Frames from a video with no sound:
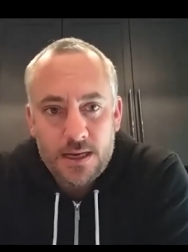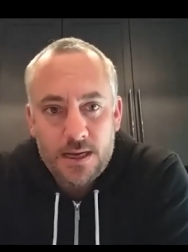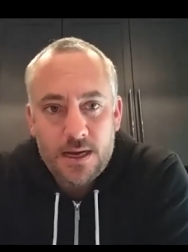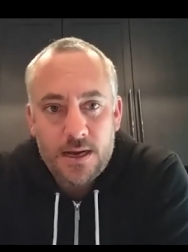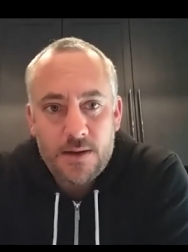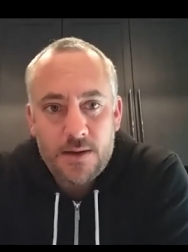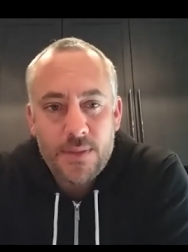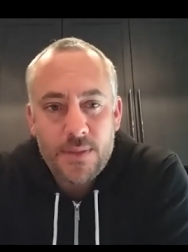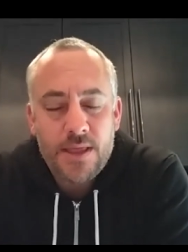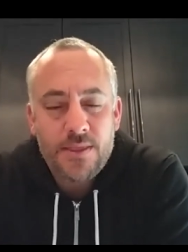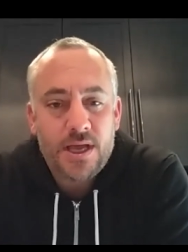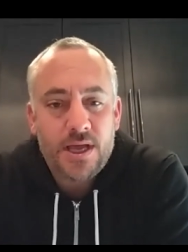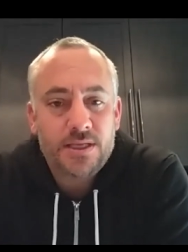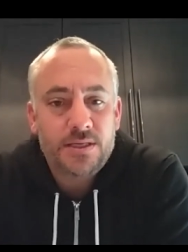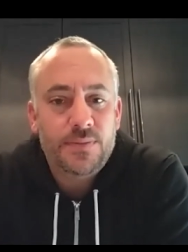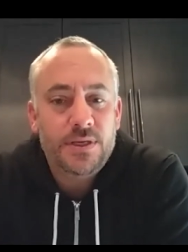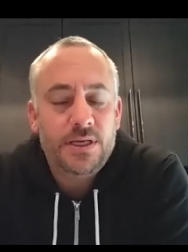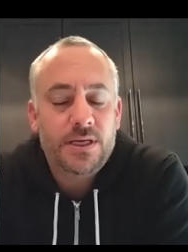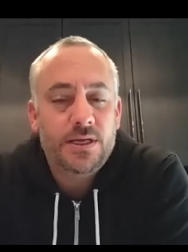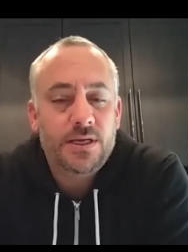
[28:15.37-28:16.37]
Um, and
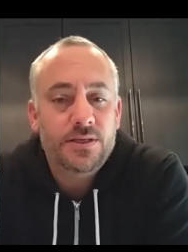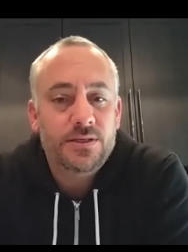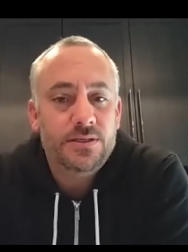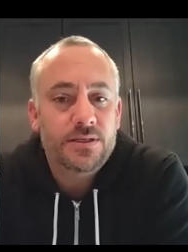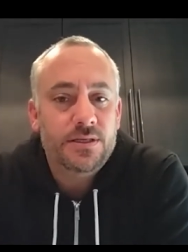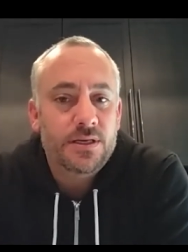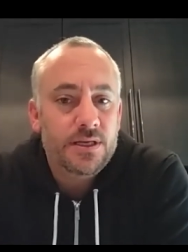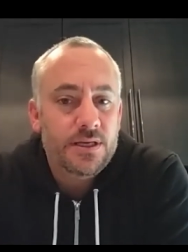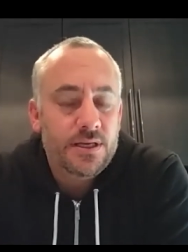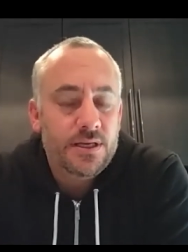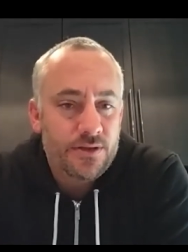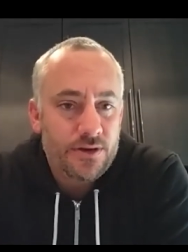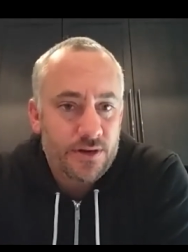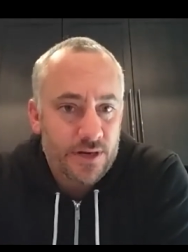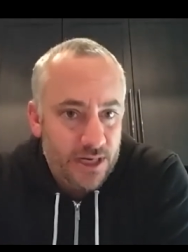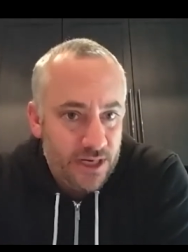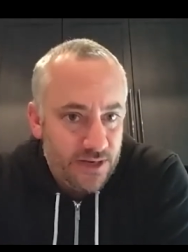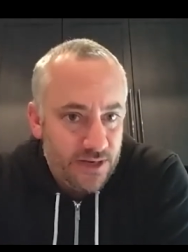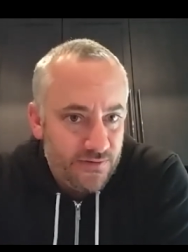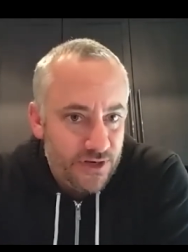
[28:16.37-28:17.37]
that's because their
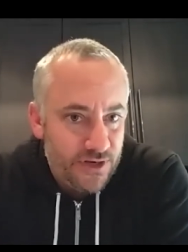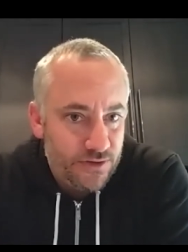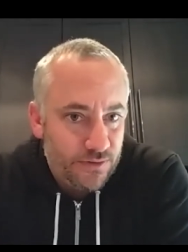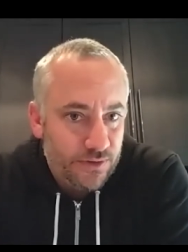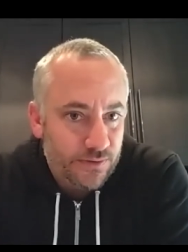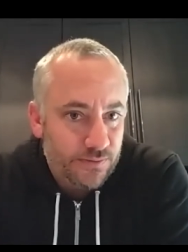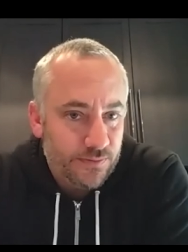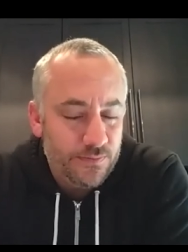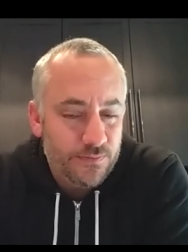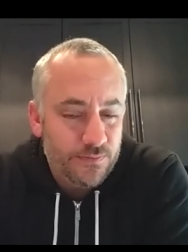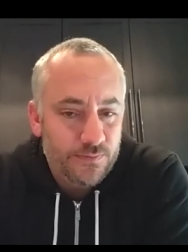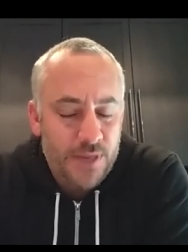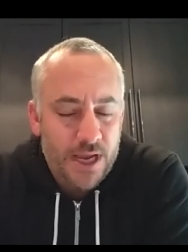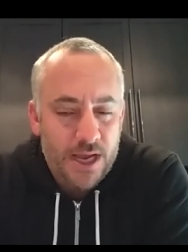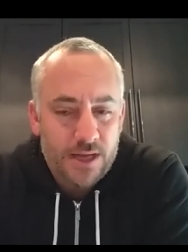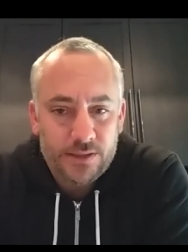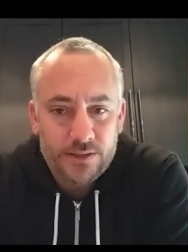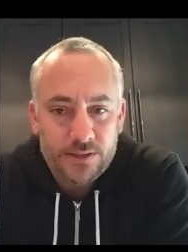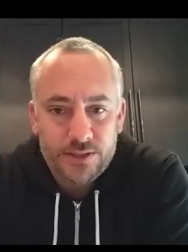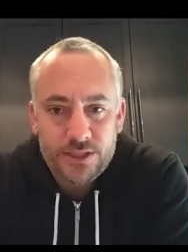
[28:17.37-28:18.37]
individual
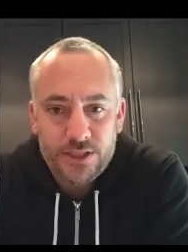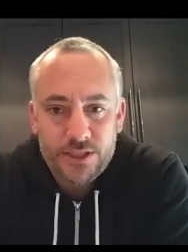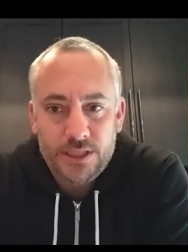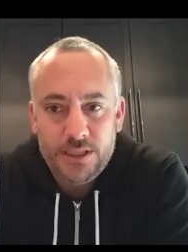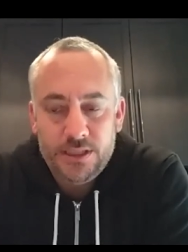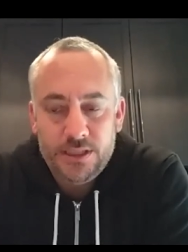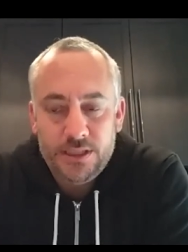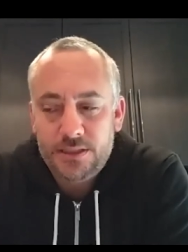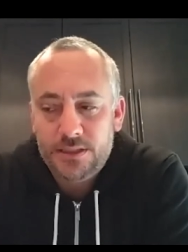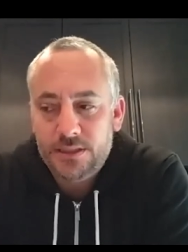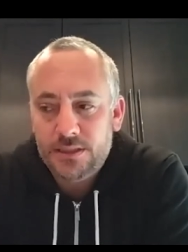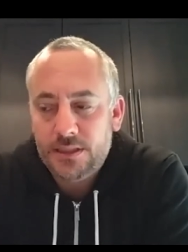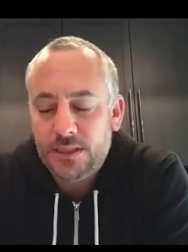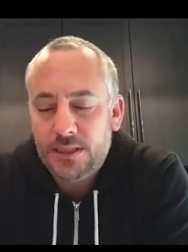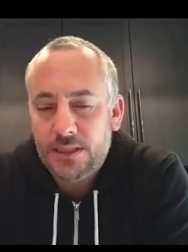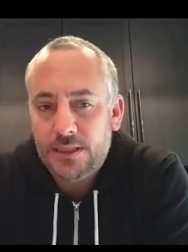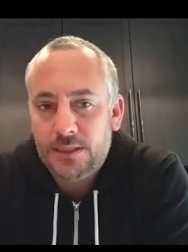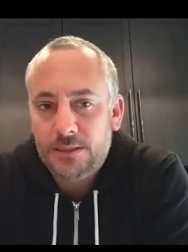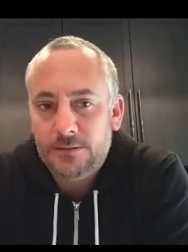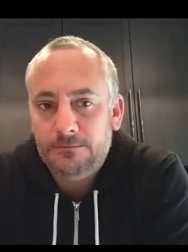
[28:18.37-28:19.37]
balance sheets
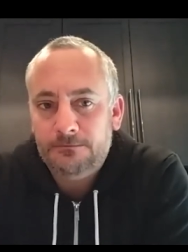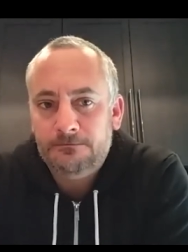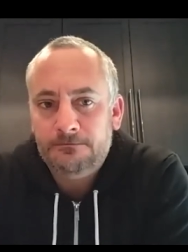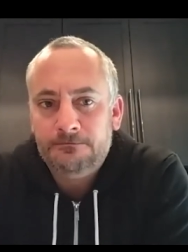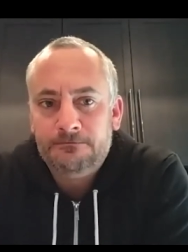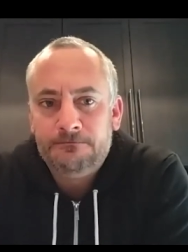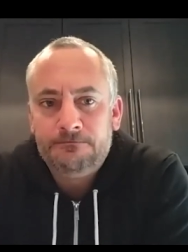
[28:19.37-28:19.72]
um,